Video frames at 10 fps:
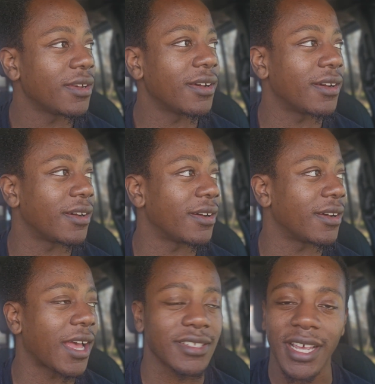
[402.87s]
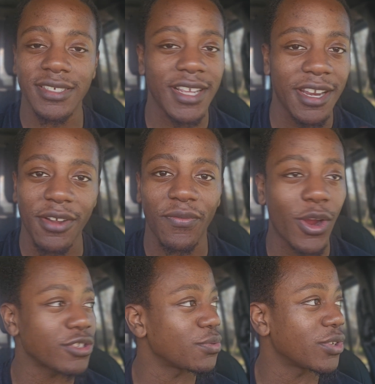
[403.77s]
As I said in the
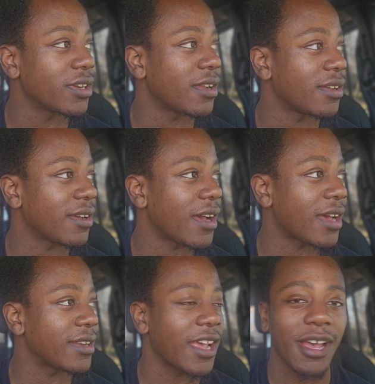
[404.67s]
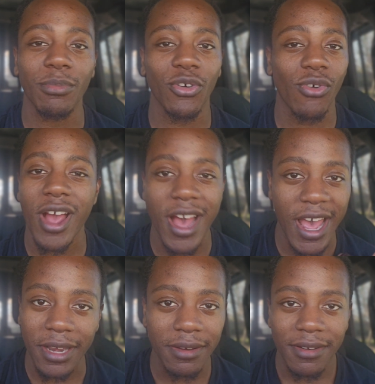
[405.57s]
first one, I damn
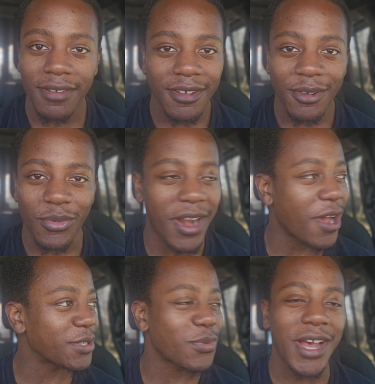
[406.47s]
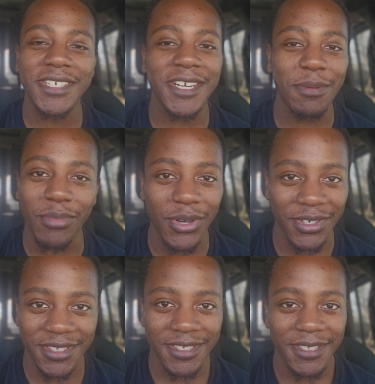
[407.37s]
cried when I was watching
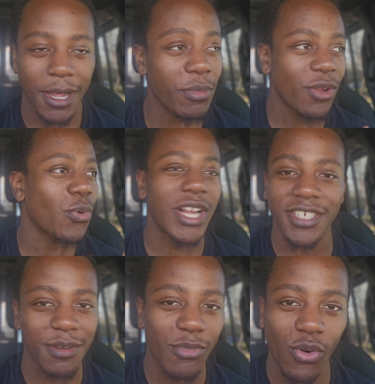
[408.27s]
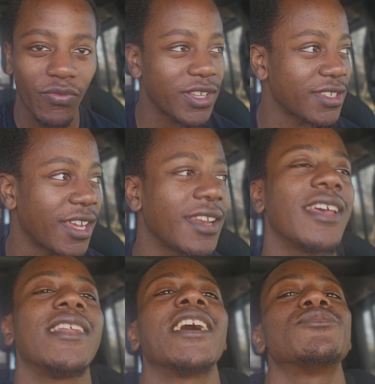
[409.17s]
watching the movies, and
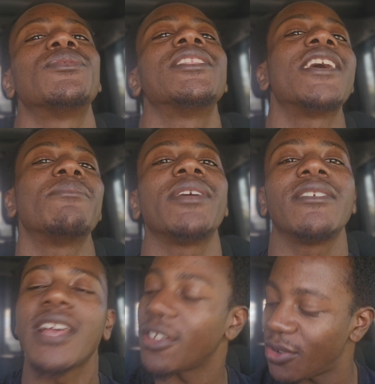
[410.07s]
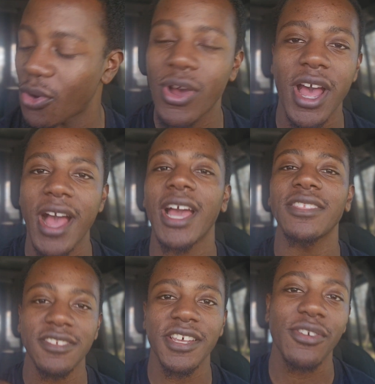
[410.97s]
then that's what led me to, like, you know what, I got
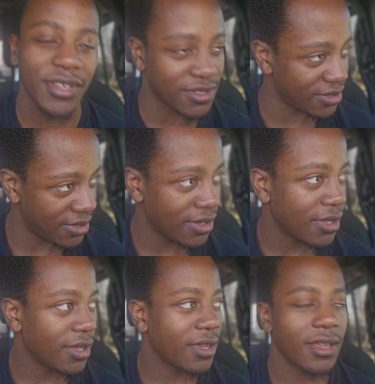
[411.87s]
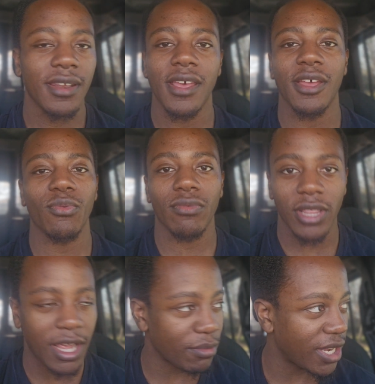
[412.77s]
the series. Then
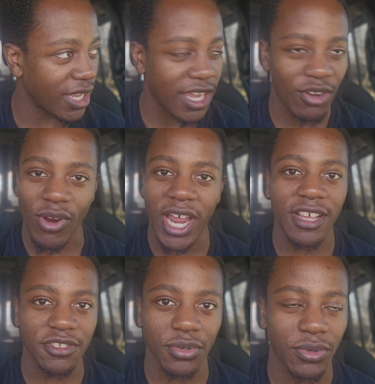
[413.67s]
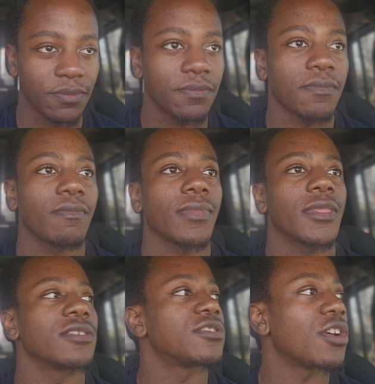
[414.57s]
led me to get right into it.
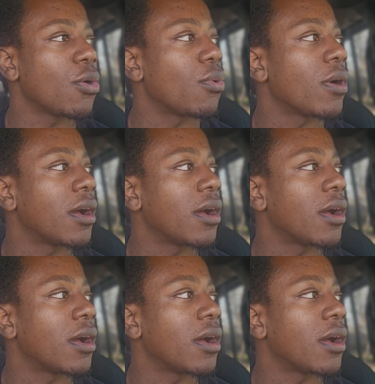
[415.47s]
So